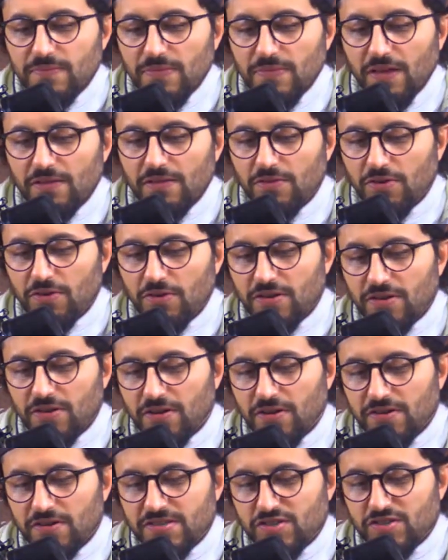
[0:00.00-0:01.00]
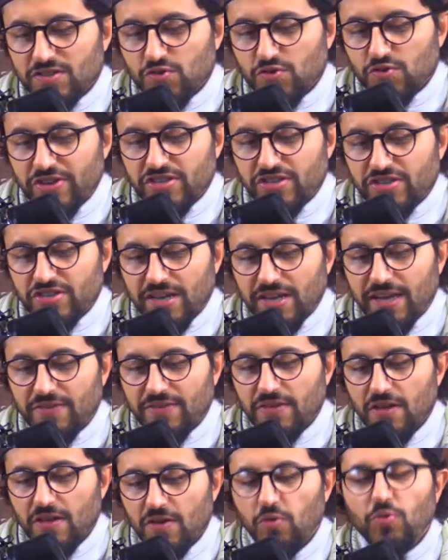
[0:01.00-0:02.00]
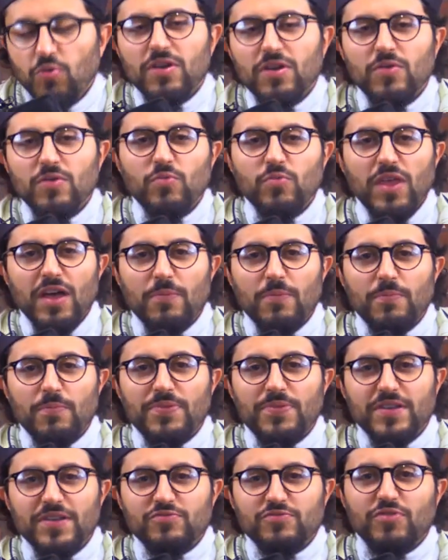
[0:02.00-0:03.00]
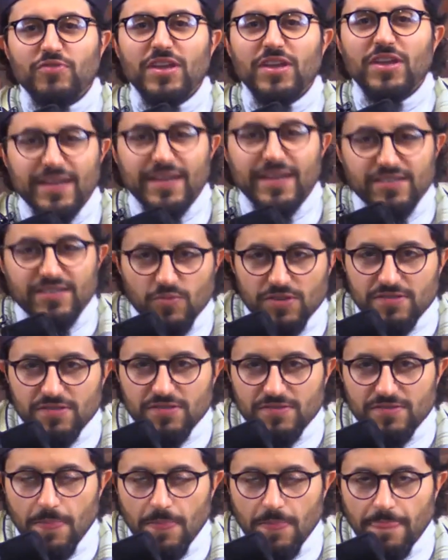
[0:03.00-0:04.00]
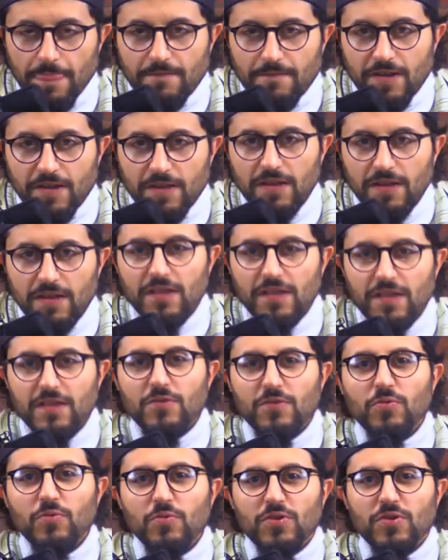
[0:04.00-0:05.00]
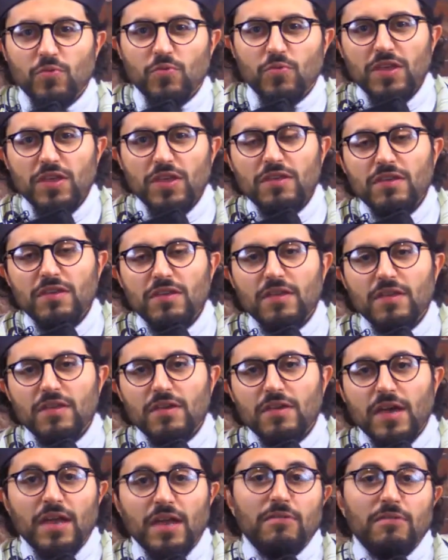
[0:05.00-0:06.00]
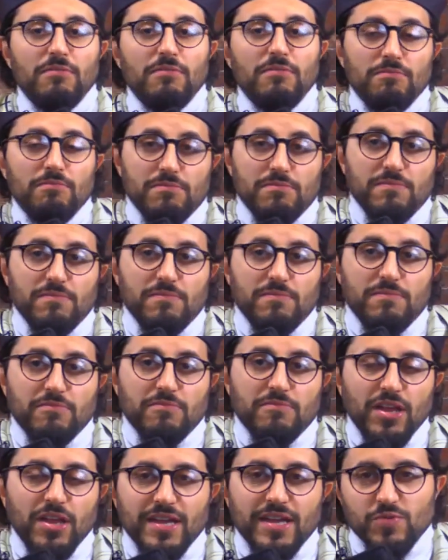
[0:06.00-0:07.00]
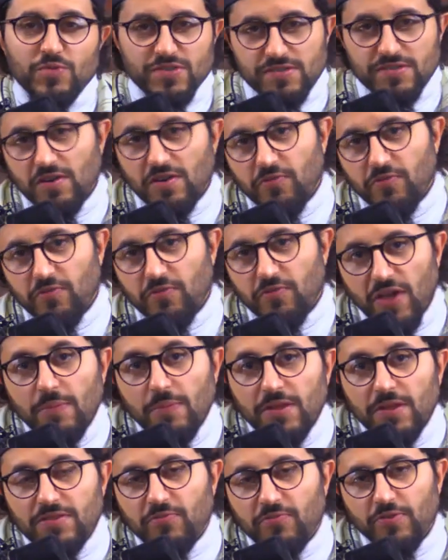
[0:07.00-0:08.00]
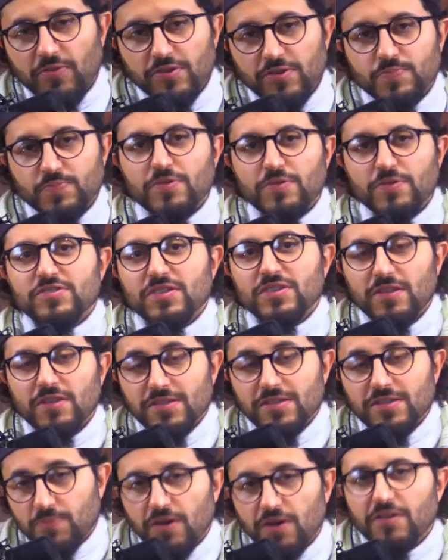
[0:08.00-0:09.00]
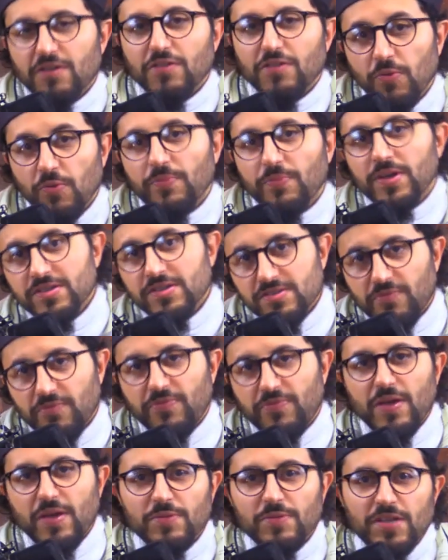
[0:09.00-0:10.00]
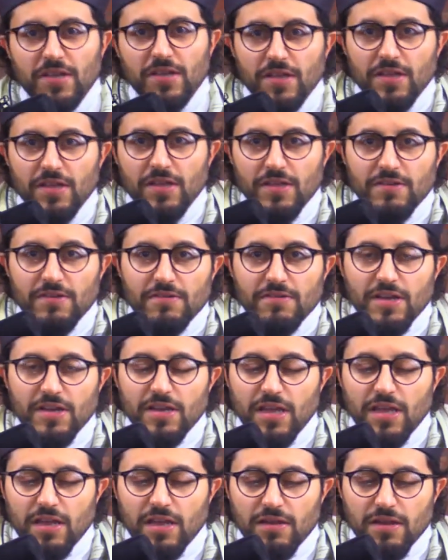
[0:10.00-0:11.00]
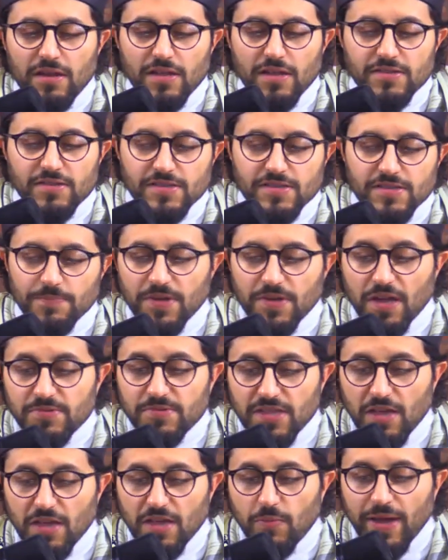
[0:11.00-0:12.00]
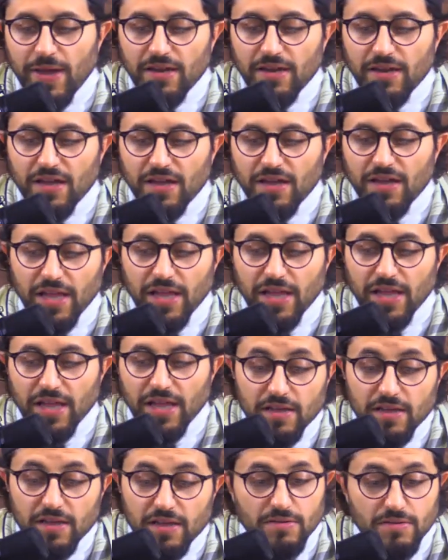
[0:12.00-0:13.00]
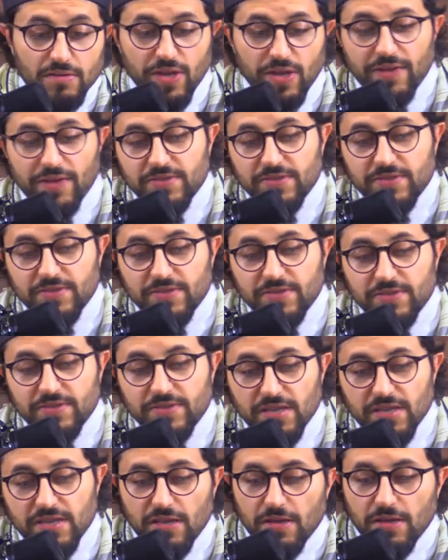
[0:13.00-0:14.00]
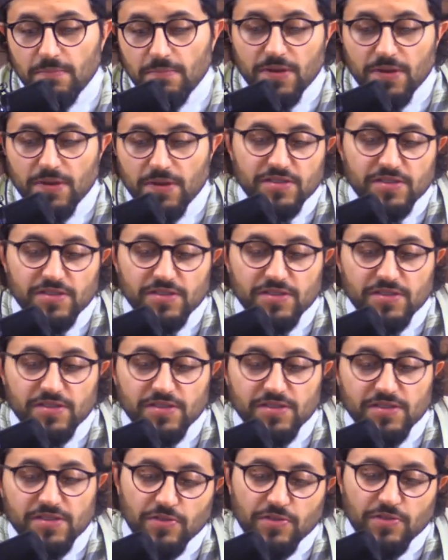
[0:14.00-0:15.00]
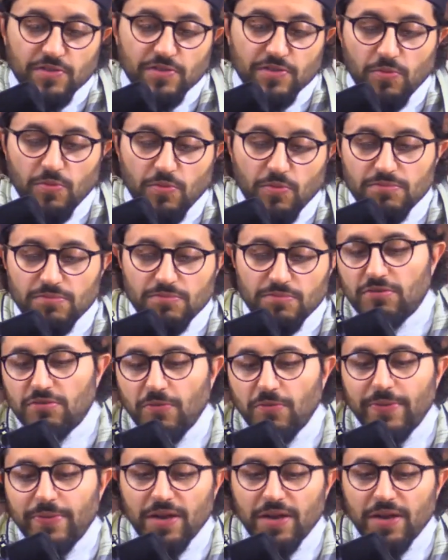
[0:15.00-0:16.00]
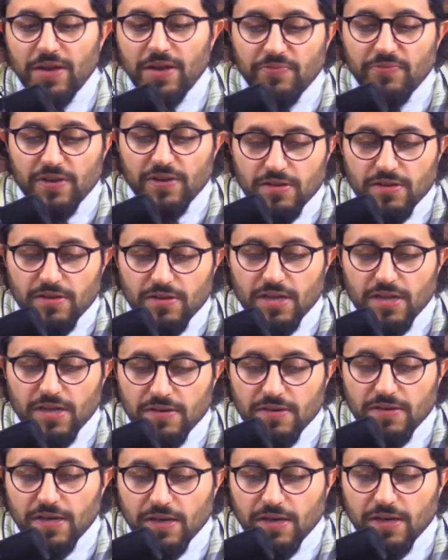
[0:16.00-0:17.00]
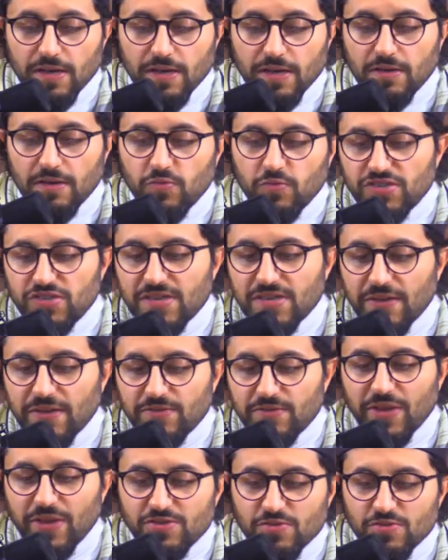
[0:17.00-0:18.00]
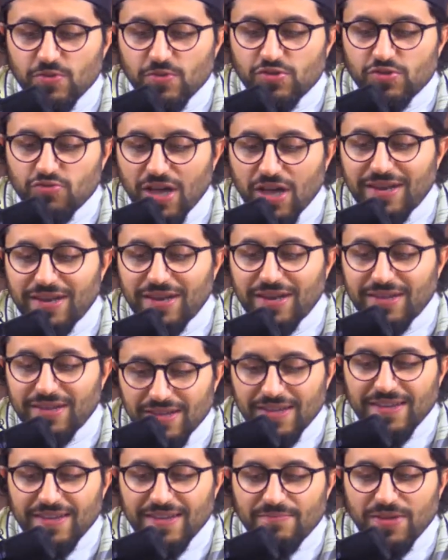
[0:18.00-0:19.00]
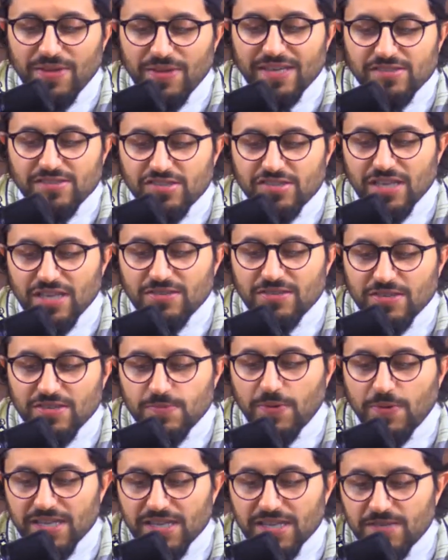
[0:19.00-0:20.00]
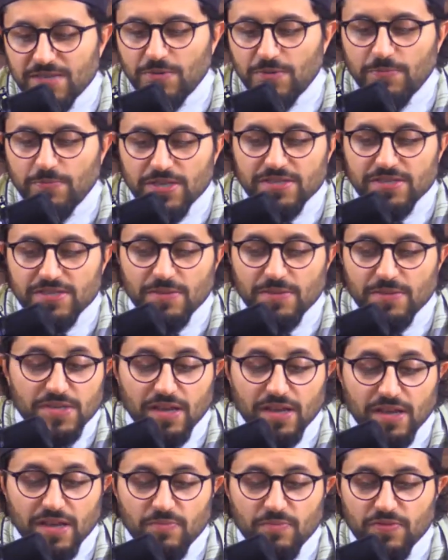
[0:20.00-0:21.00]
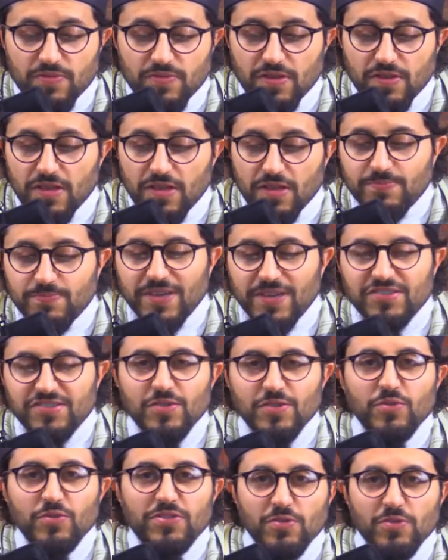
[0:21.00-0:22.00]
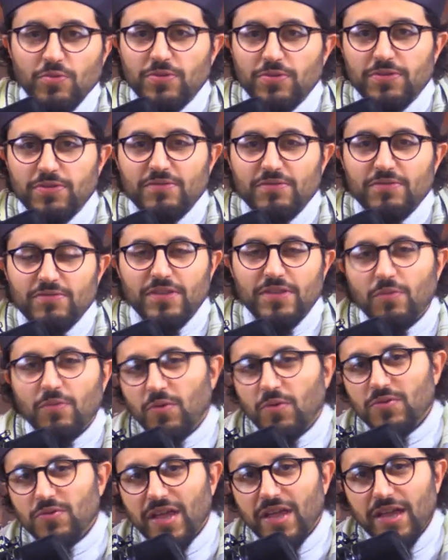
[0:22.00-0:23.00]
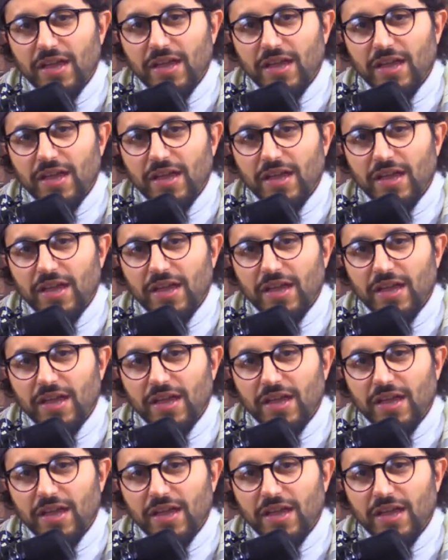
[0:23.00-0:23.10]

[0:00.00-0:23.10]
look at our situation as who can we help that's right next to us, right? Who could we, and right next to us is our family. The first person that's part of the ummah is our family, right? And sometimes they might not like what we have to say, but it's for their own good and their own benefit. And we just have to make sure we try to be as gentle as possible. But sometimes, especially with youth, They won't like a